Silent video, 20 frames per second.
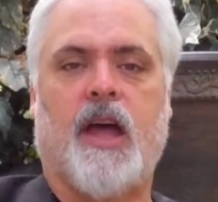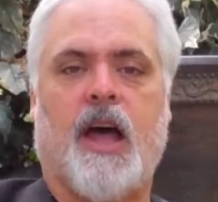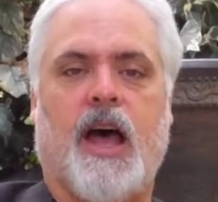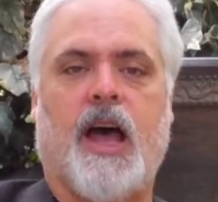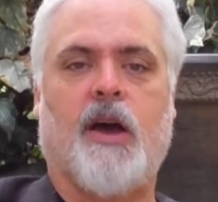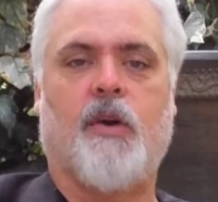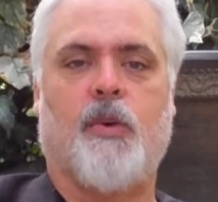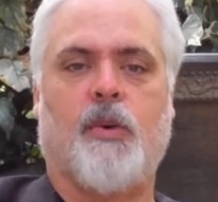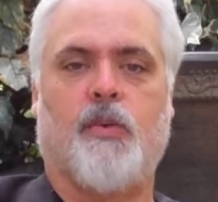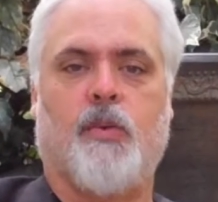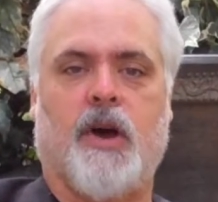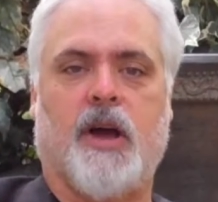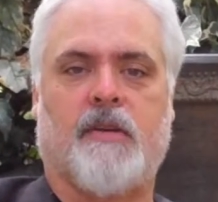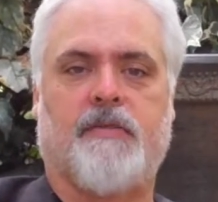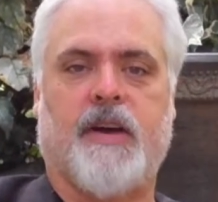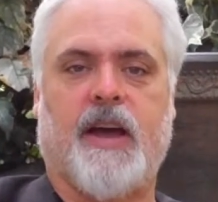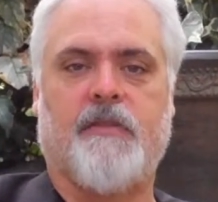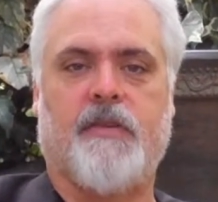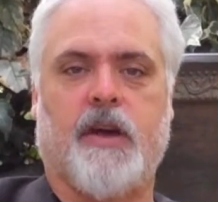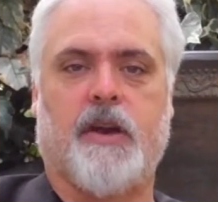I would walk
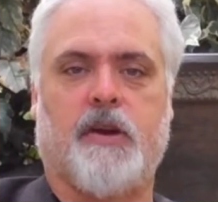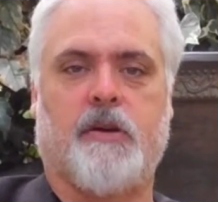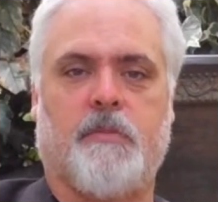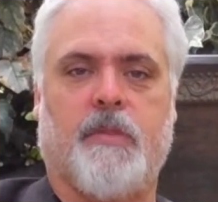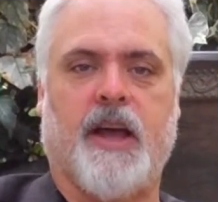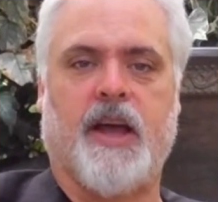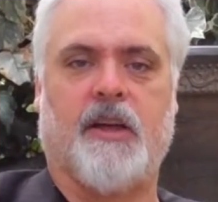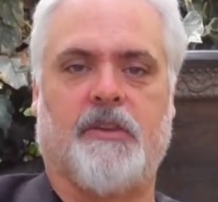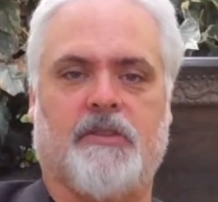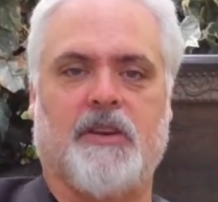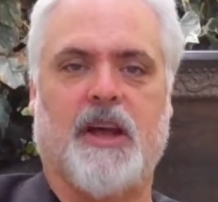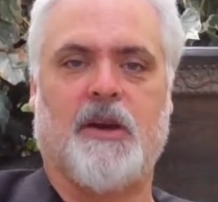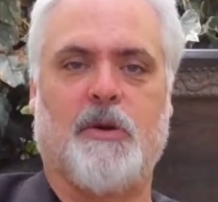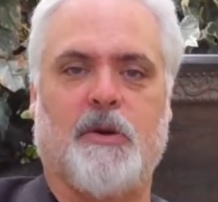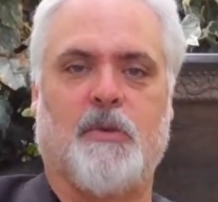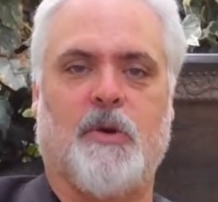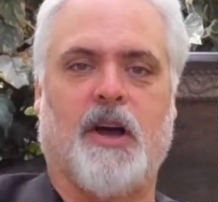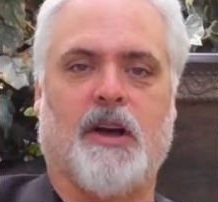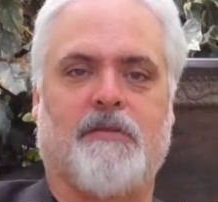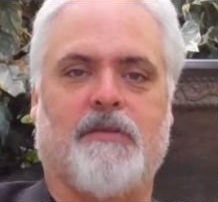500 miles, and I
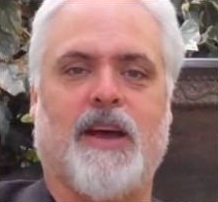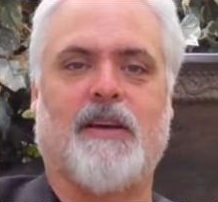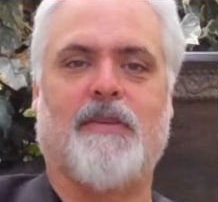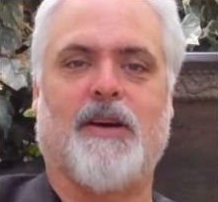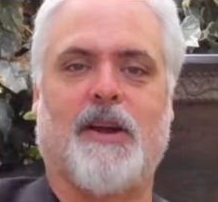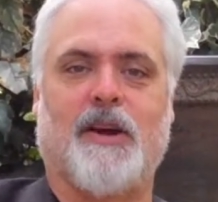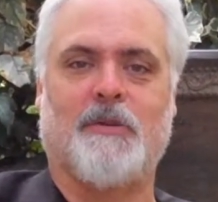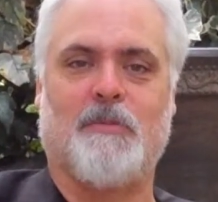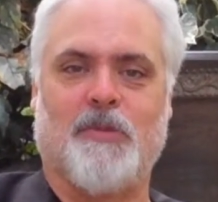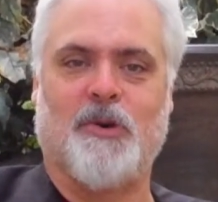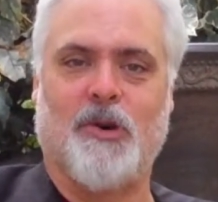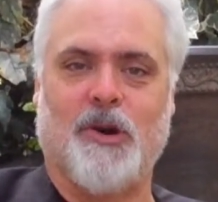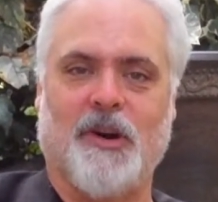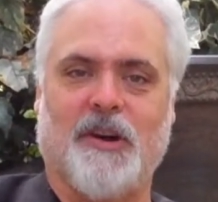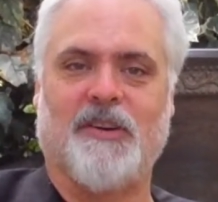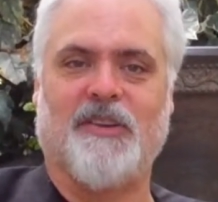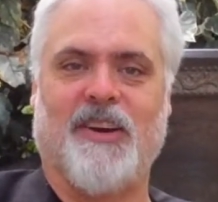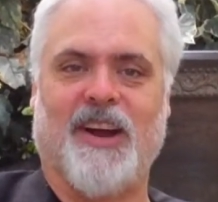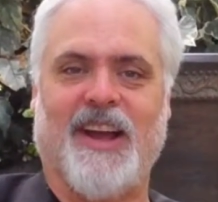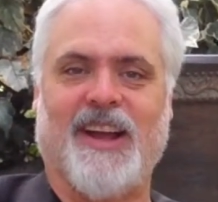would walk 500 more,
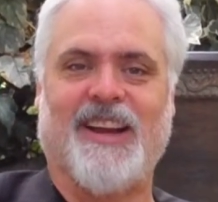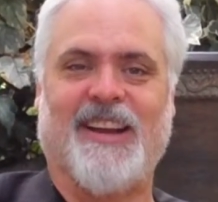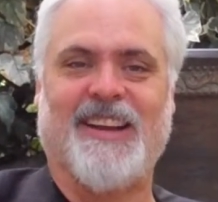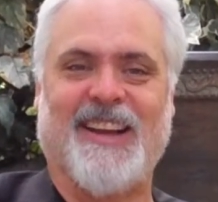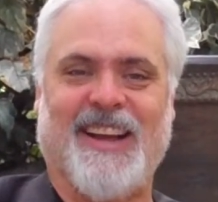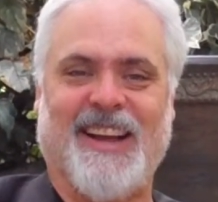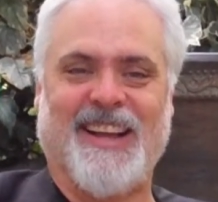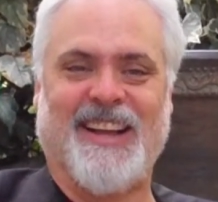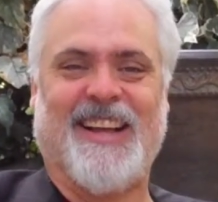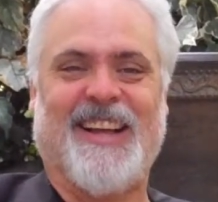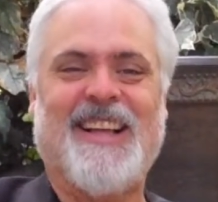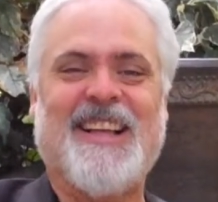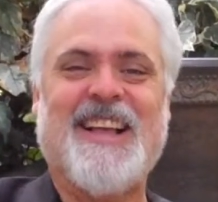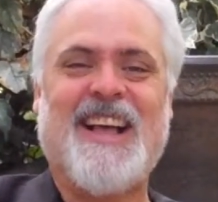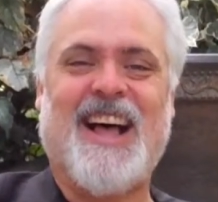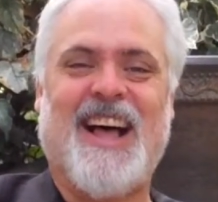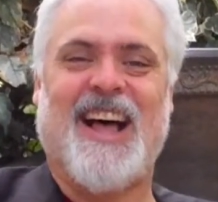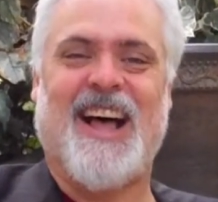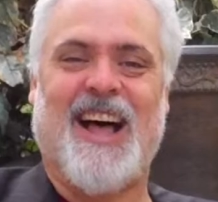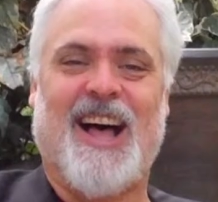right?
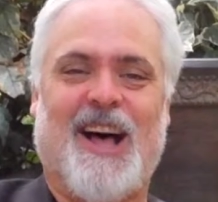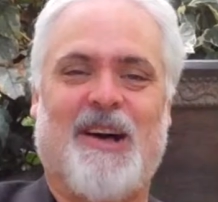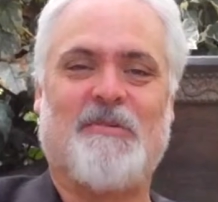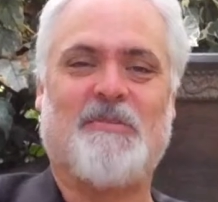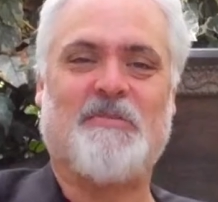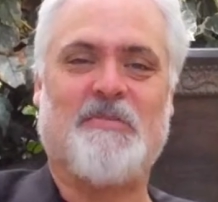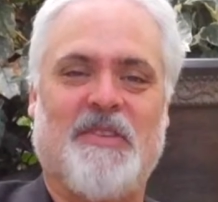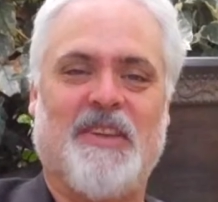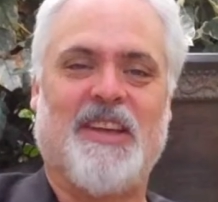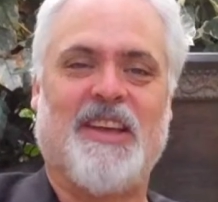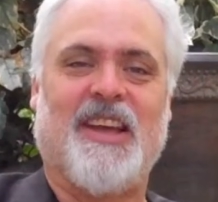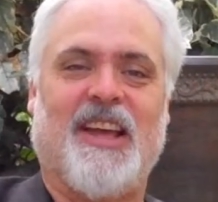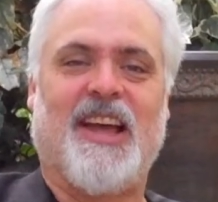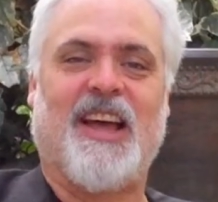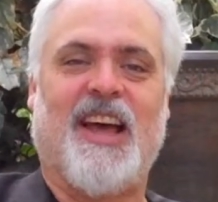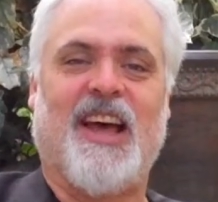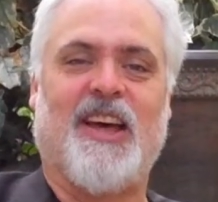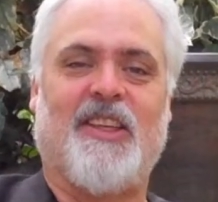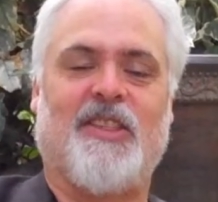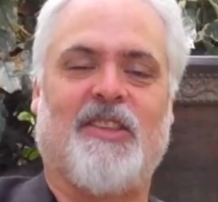
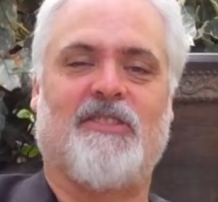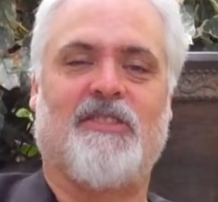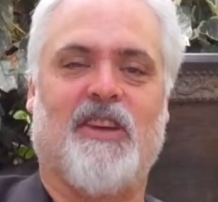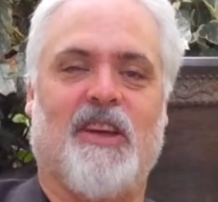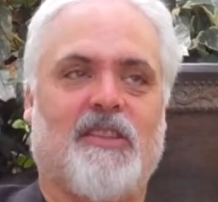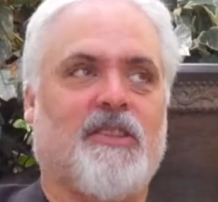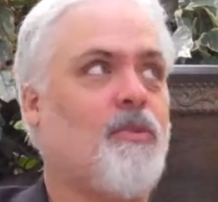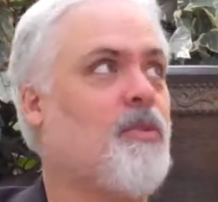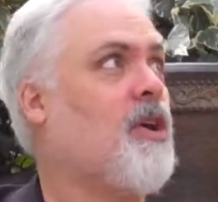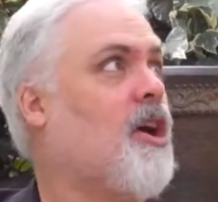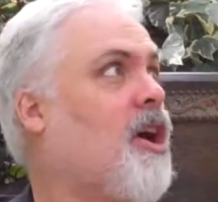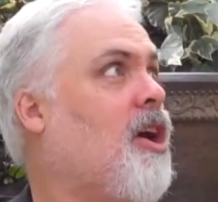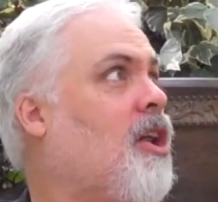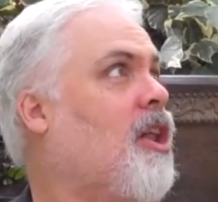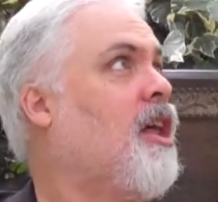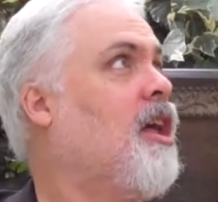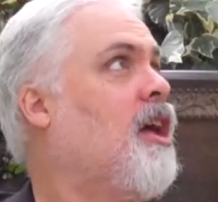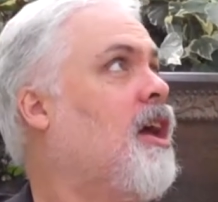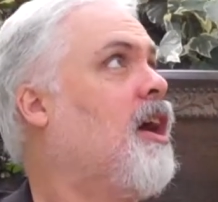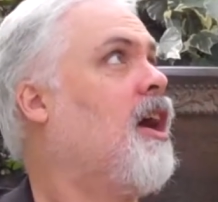the song that we all
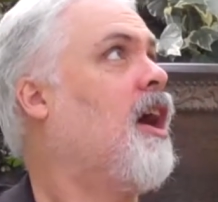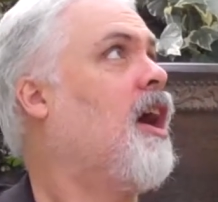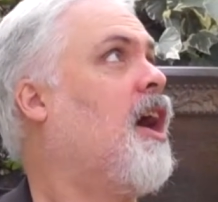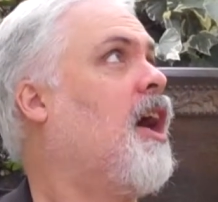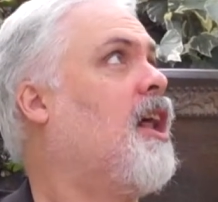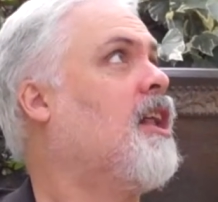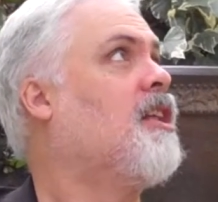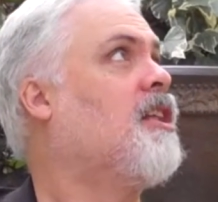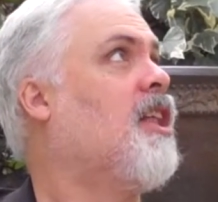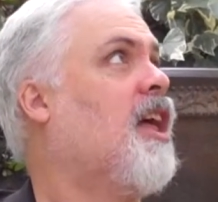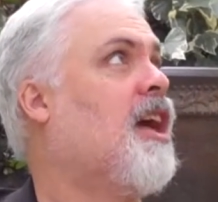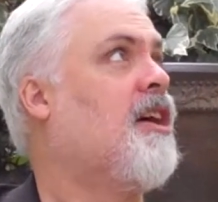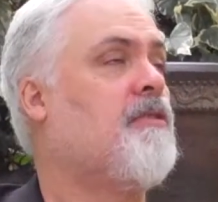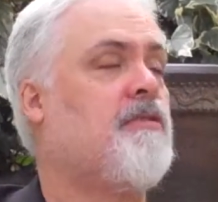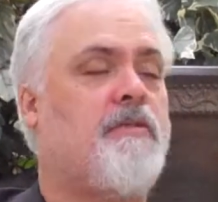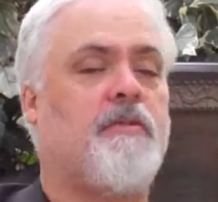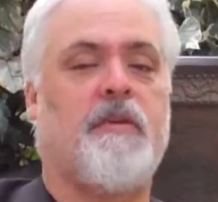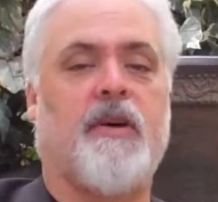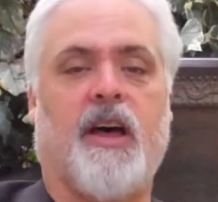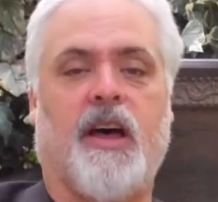love
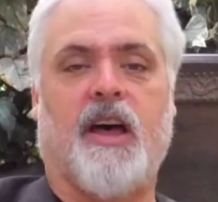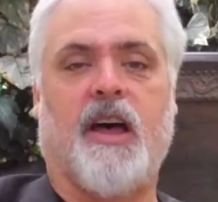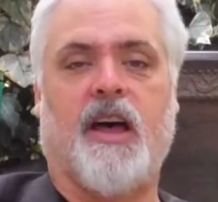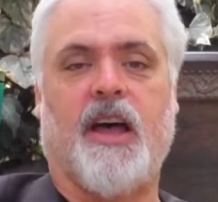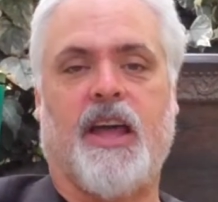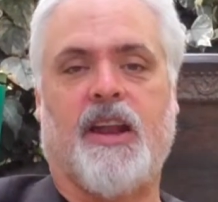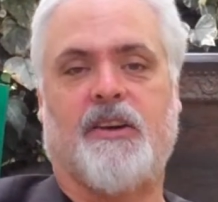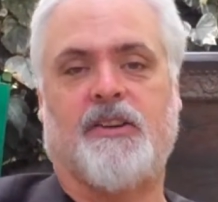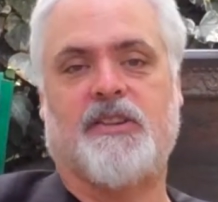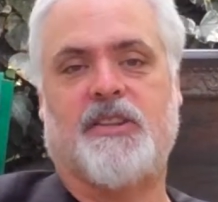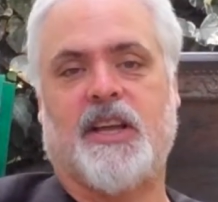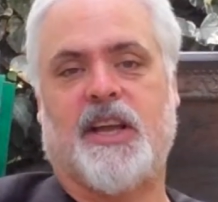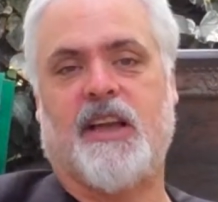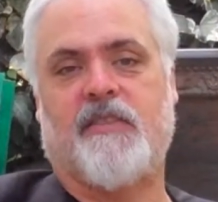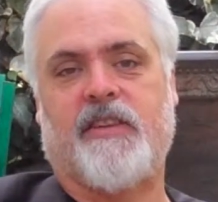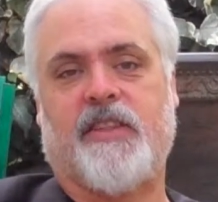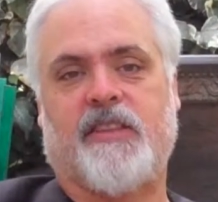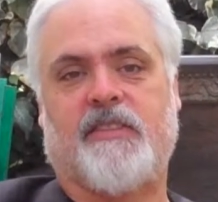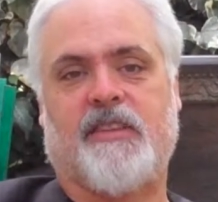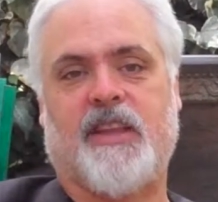and are sick
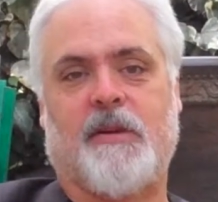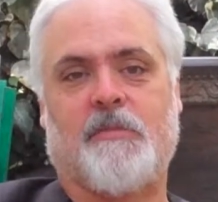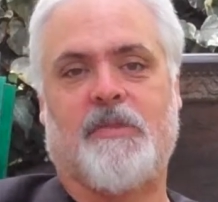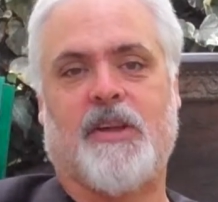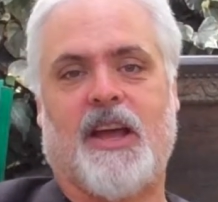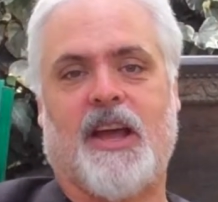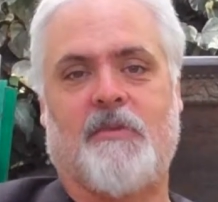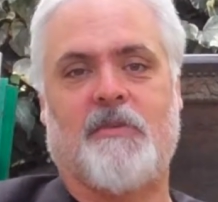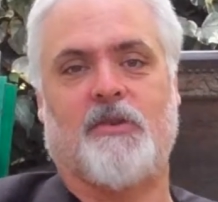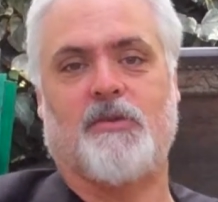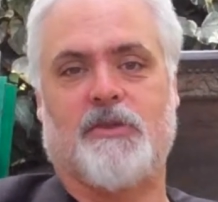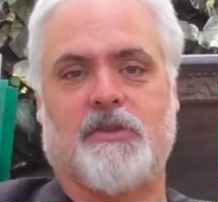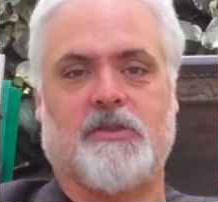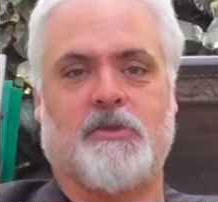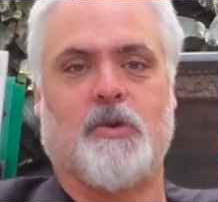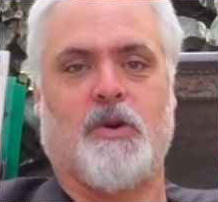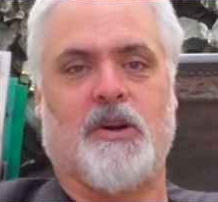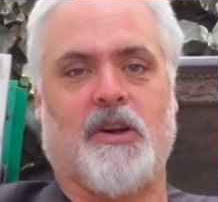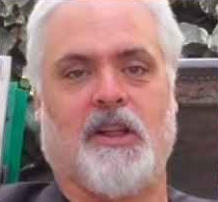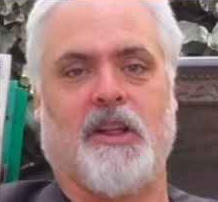of at the same time, that was
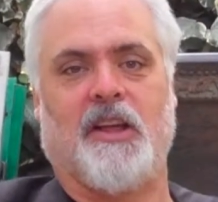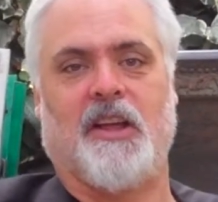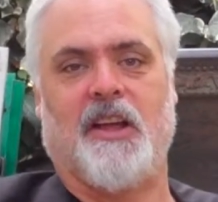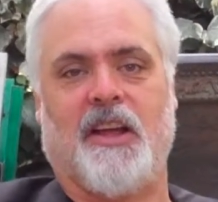Squirrel.